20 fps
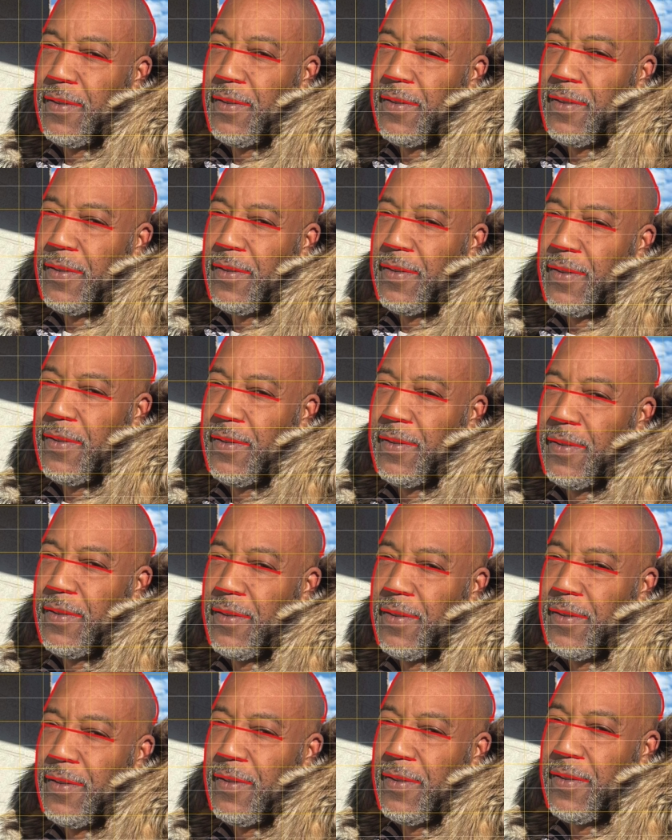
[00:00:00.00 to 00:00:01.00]
of
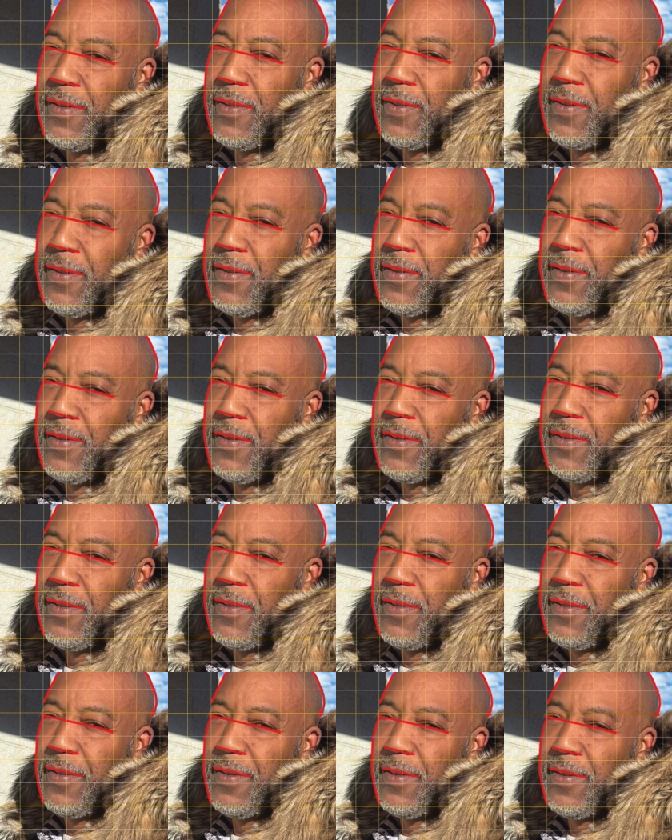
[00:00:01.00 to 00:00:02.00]
a drawing
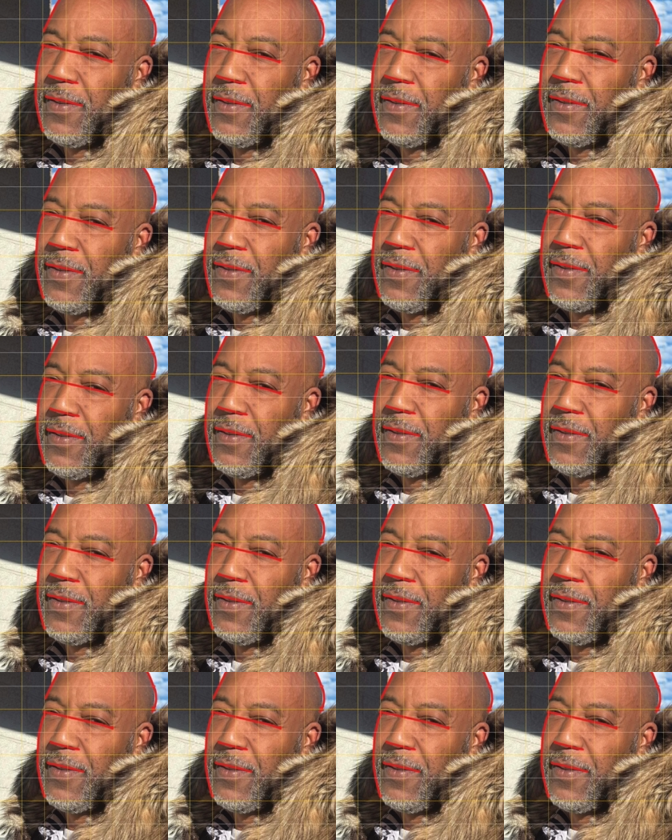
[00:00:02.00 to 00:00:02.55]
or